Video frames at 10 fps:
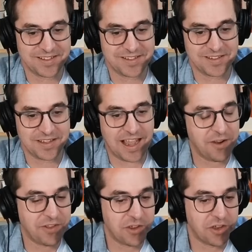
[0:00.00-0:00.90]
But it, I don't it,
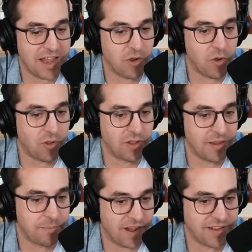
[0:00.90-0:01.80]
think you could have a whole
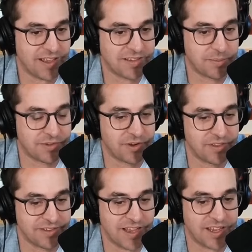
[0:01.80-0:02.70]
podcast episode on the
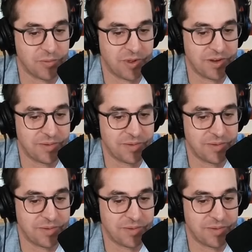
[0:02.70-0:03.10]
second one,